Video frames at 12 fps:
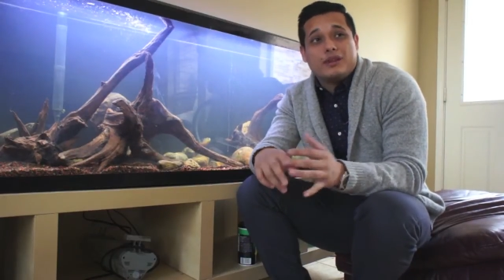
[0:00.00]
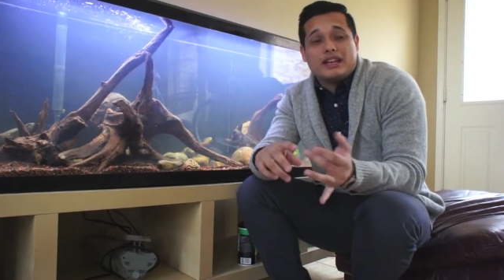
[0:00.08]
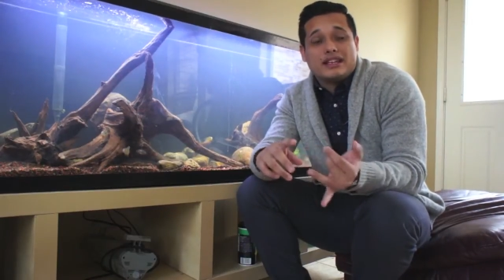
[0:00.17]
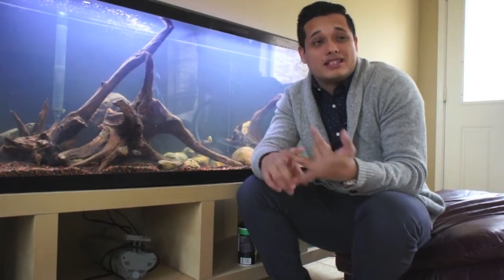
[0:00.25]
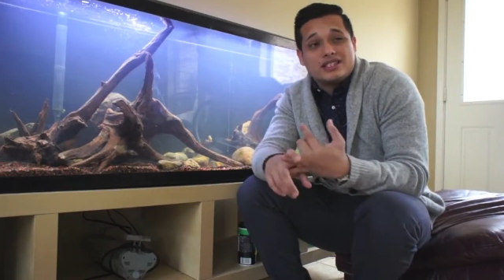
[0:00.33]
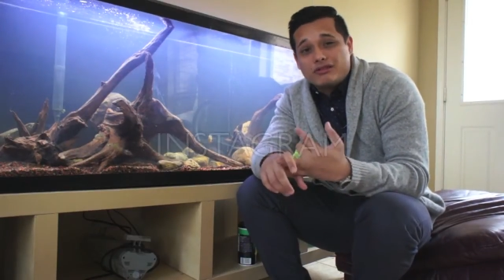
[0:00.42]

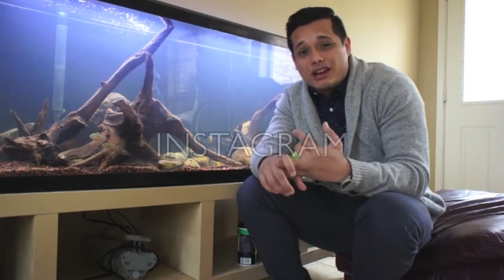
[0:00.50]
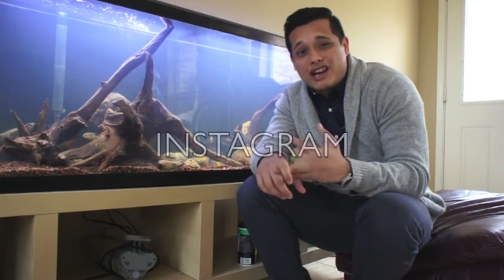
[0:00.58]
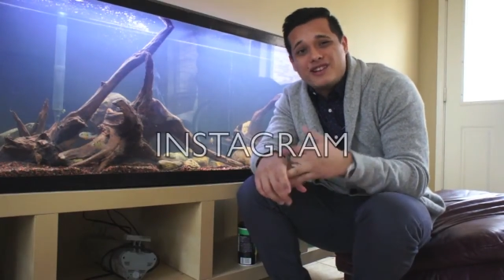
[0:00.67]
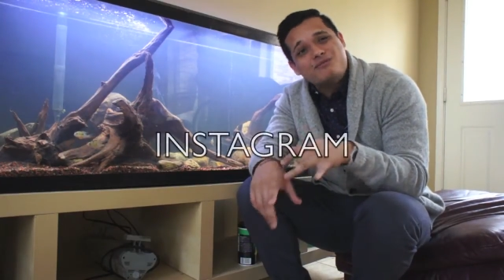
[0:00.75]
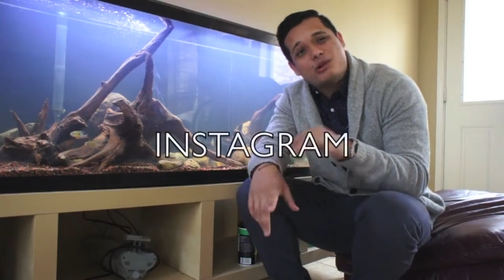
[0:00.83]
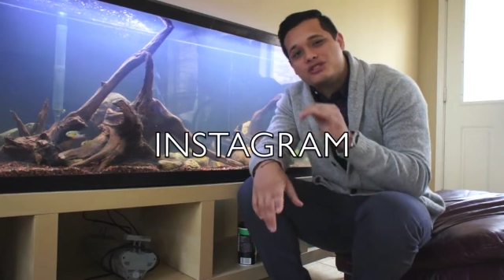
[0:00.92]

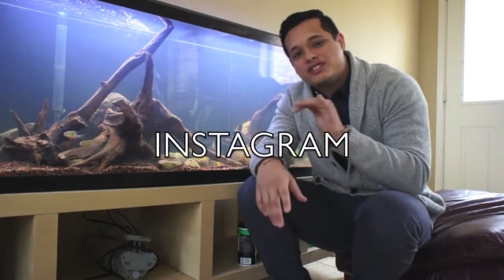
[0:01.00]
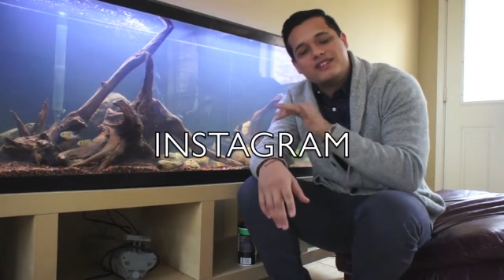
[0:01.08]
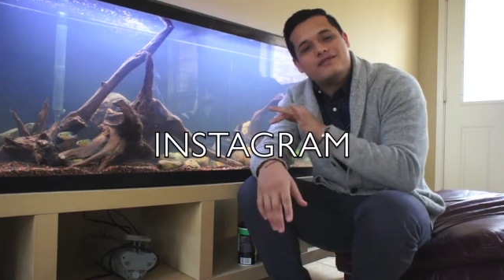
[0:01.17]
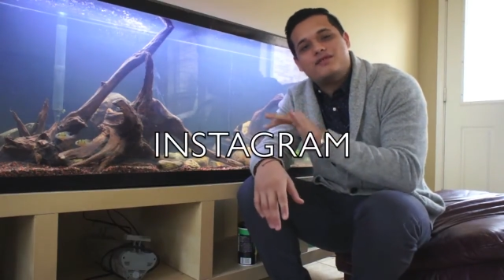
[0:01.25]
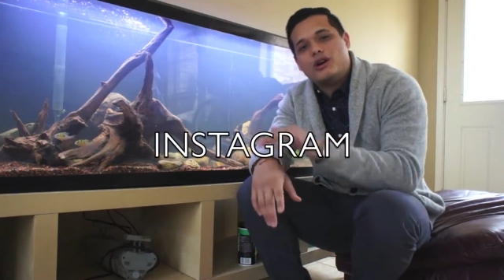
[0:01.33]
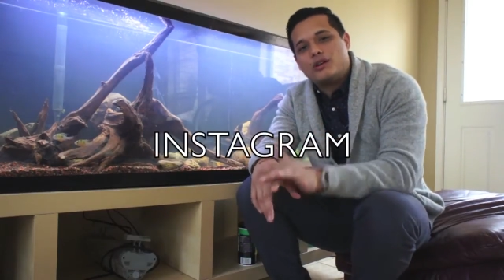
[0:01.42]
Instagram, posting
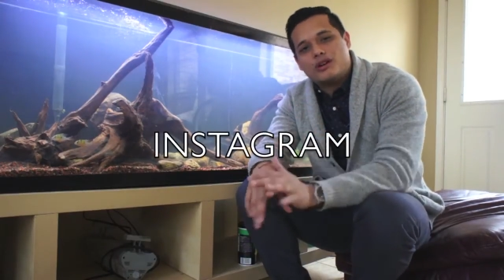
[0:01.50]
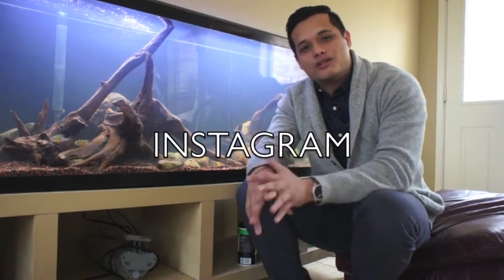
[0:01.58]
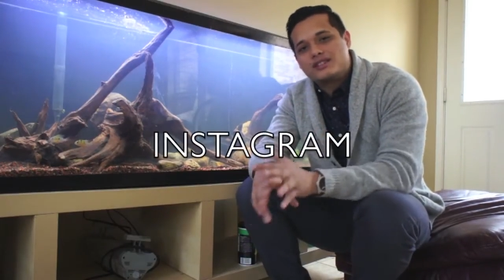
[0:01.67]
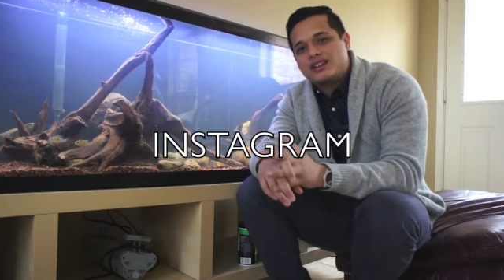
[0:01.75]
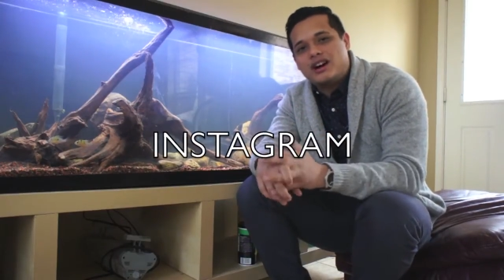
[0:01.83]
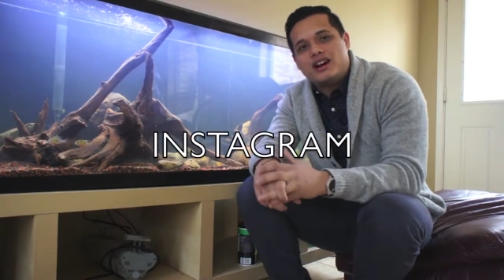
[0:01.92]

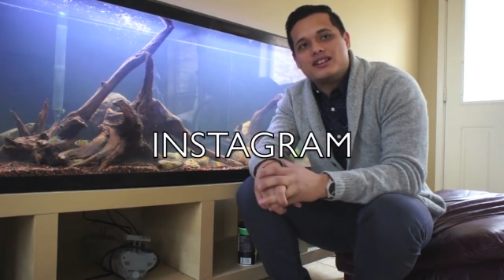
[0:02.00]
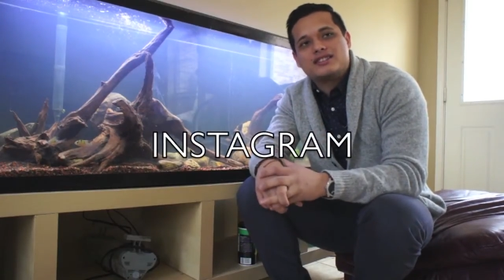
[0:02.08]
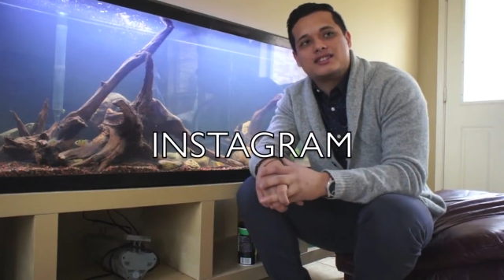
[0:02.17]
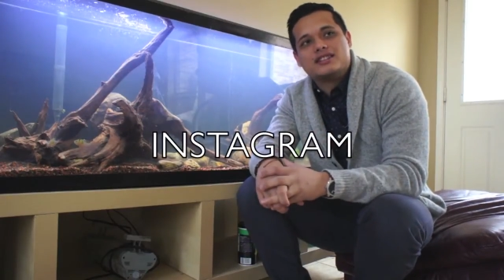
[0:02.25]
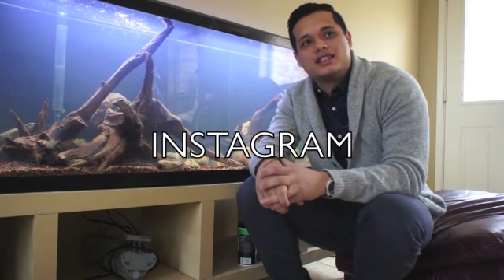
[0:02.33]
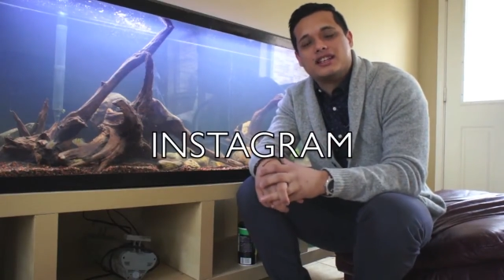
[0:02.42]
photos
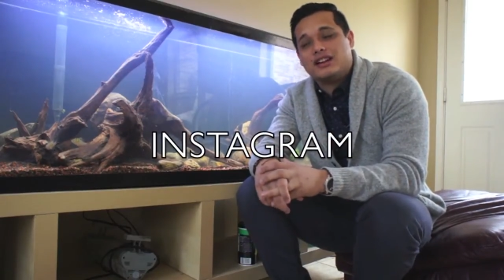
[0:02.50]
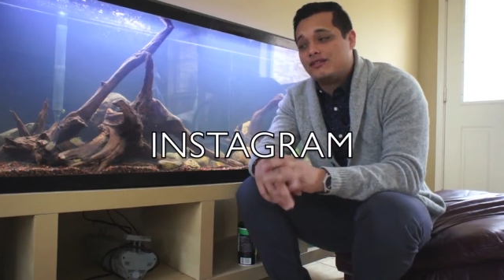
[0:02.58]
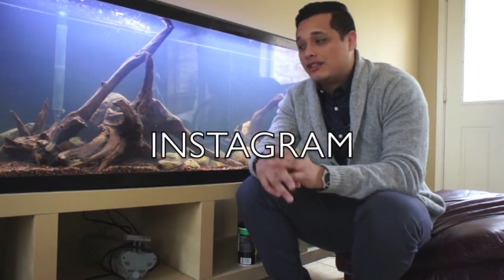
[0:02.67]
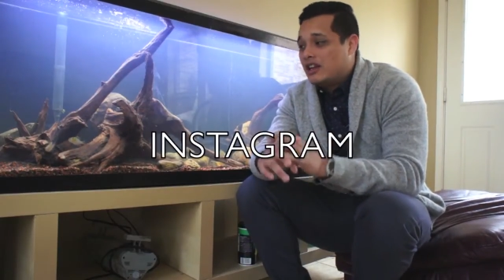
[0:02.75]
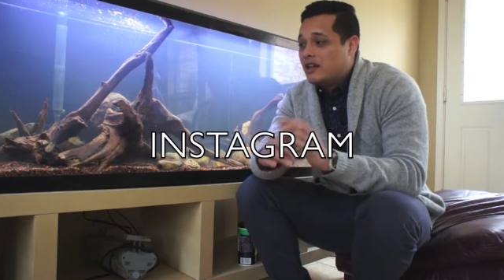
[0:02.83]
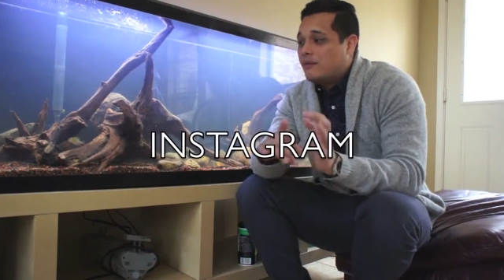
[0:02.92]
constantly of
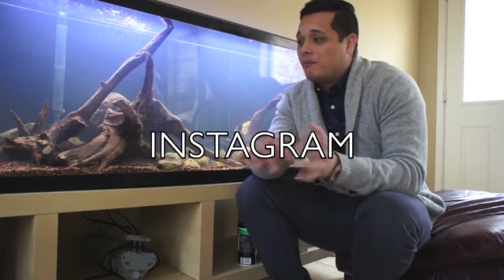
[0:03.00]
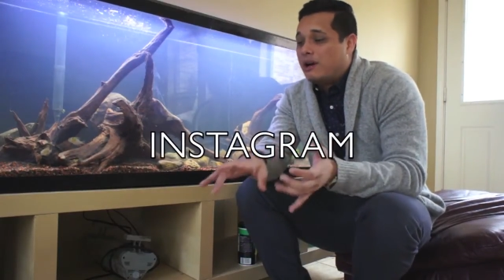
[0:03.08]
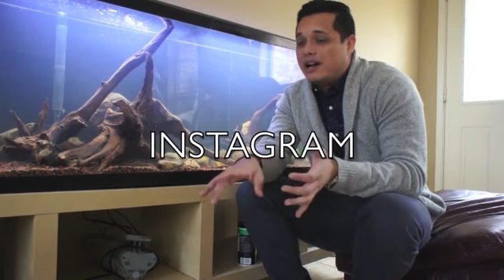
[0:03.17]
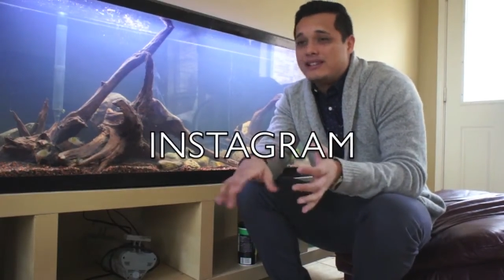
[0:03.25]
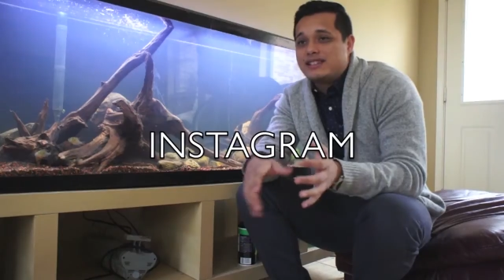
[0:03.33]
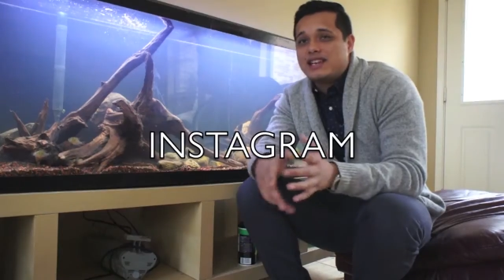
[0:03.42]

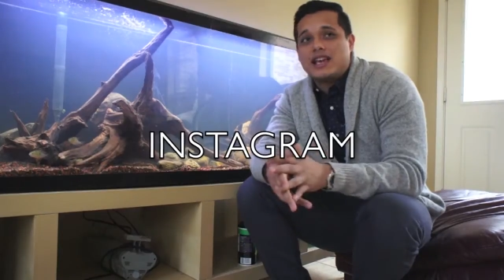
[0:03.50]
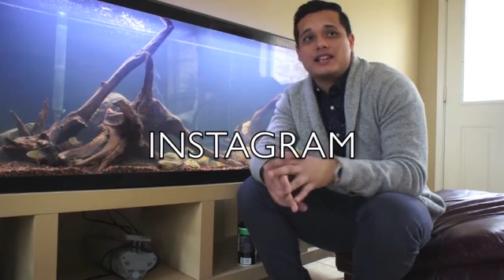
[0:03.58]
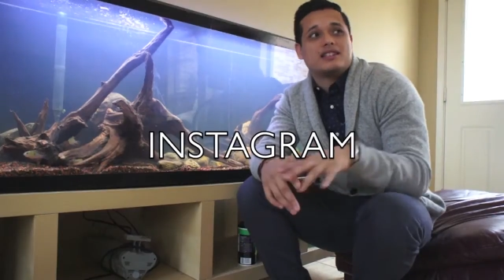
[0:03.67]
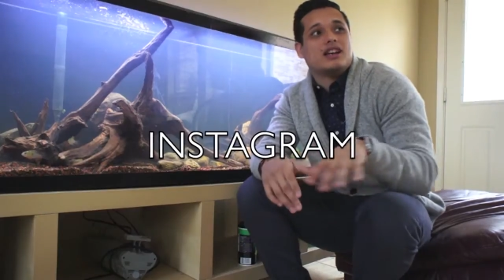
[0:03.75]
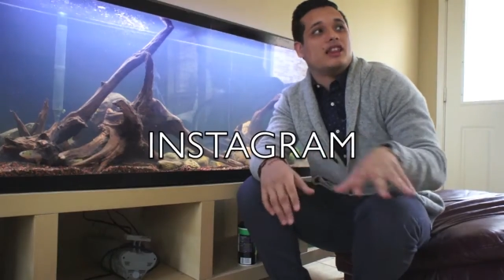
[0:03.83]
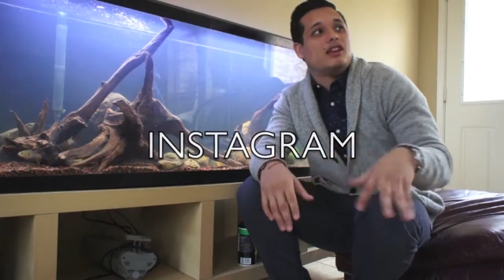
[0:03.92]
my
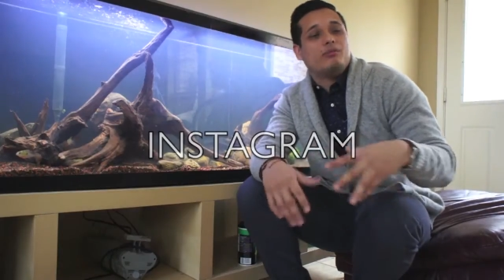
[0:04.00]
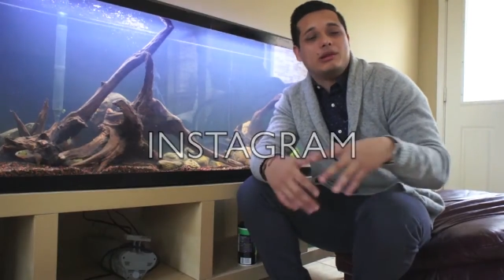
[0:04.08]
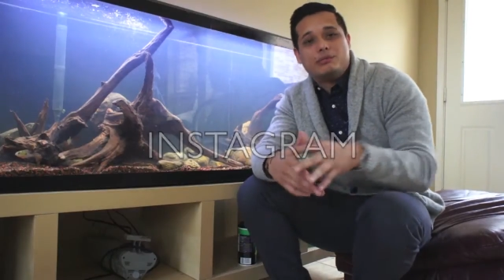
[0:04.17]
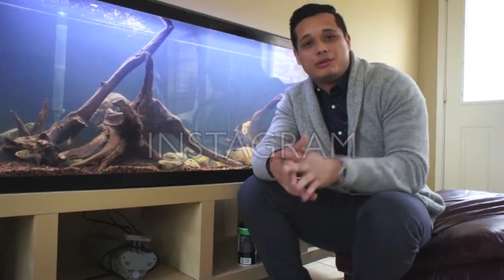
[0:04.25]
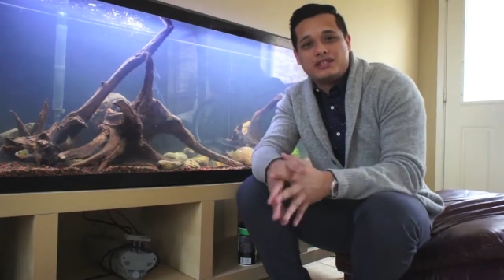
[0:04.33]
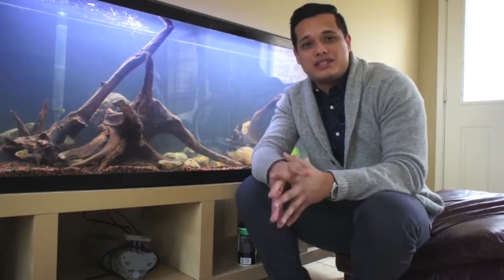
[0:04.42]
tanks, other
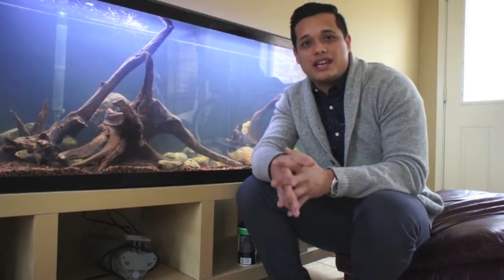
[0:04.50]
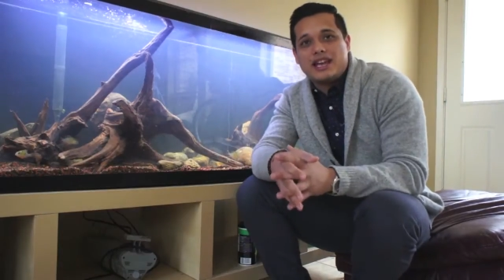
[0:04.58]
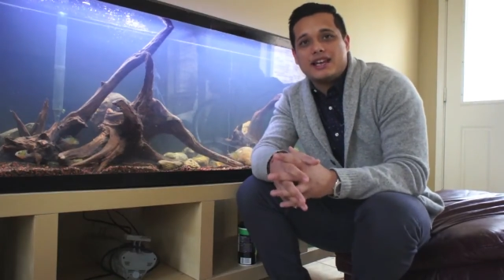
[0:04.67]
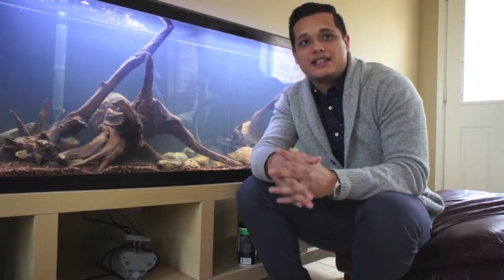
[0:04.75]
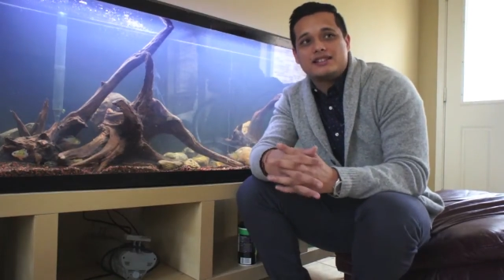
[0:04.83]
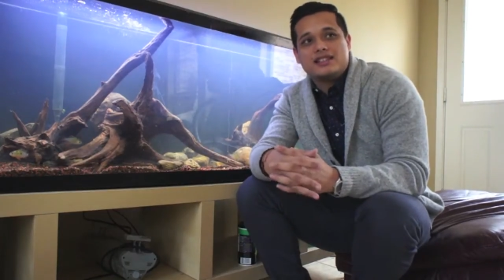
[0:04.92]
people's
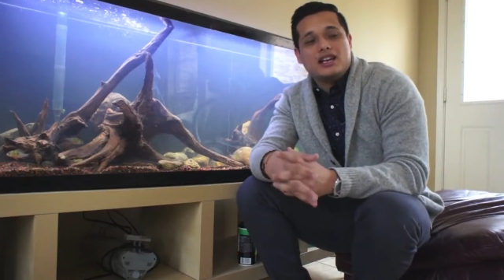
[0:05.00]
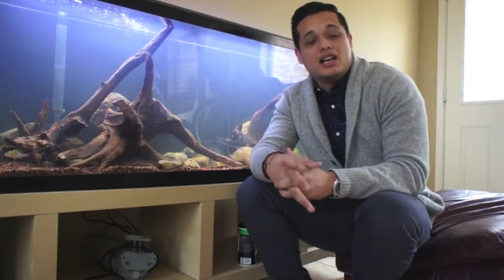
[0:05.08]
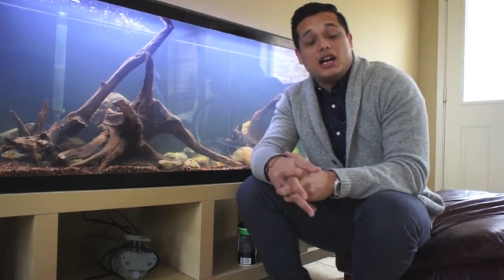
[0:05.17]
tanks,